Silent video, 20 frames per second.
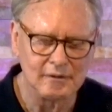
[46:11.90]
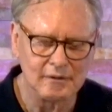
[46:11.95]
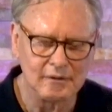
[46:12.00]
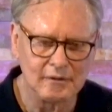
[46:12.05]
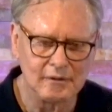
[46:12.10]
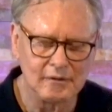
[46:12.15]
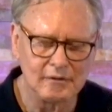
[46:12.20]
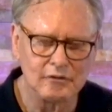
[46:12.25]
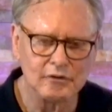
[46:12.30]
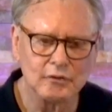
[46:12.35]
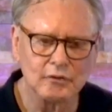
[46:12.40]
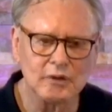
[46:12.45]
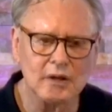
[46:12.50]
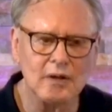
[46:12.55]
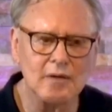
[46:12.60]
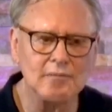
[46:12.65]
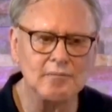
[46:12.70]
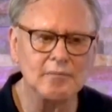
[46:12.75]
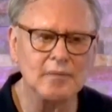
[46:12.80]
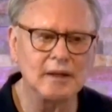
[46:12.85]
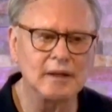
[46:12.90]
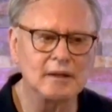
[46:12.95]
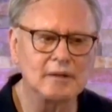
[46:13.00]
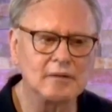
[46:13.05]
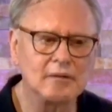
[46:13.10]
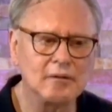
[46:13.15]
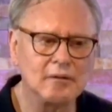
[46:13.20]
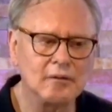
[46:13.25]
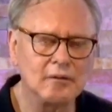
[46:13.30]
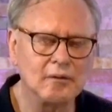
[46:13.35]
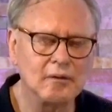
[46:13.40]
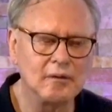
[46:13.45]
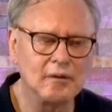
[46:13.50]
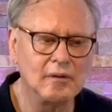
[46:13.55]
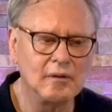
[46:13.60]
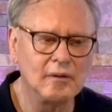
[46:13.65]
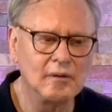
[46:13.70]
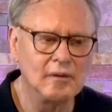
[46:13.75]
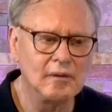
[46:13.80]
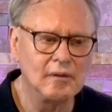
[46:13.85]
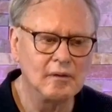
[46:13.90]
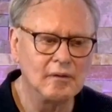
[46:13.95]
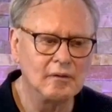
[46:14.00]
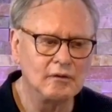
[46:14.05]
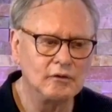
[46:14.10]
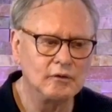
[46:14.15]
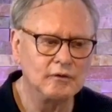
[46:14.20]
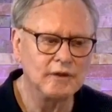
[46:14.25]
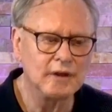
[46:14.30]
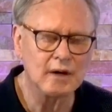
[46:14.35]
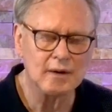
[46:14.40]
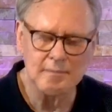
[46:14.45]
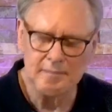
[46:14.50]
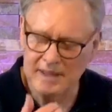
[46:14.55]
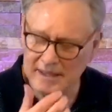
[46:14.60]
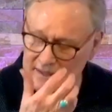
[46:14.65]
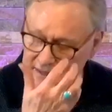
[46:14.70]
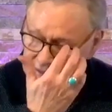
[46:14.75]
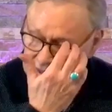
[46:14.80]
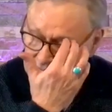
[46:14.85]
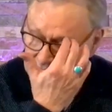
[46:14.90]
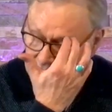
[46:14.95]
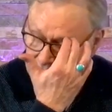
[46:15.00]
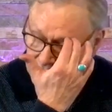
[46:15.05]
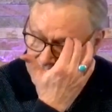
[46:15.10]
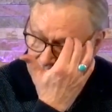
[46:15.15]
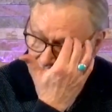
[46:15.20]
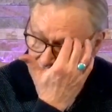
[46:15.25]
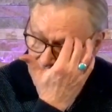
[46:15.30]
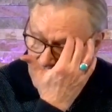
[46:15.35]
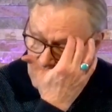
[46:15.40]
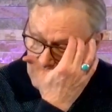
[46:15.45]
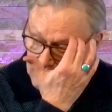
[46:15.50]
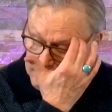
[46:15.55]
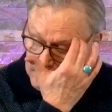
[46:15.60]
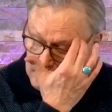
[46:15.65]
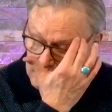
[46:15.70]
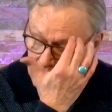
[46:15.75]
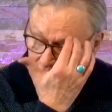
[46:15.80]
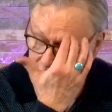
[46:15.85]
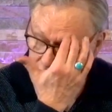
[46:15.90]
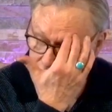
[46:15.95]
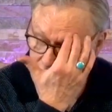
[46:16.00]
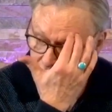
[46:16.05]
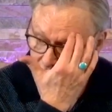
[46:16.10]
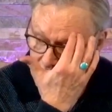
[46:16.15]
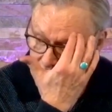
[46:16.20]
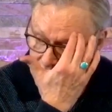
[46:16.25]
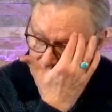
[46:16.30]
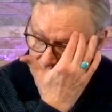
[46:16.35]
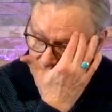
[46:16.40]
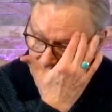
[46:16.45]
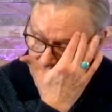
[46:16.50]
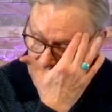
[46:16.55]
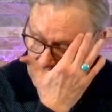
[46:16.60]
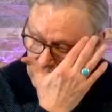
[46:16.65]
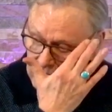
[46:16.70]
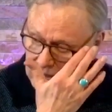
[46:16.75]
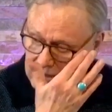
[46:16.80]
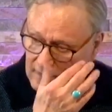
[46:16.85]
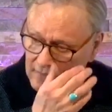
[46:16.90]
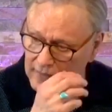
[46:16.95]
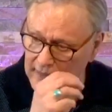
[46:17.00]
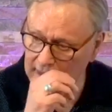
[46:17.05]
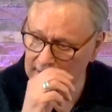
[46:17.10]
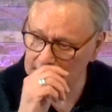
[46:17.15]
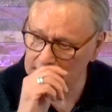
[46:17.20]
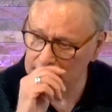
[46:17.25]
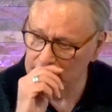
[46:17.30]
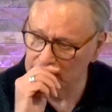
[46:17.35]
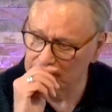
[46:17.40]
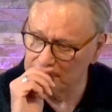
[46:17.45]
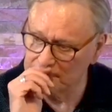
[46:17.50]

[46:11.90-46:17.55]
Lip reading: So come, and you that are meditators, not all of you are drawn to that. I know that.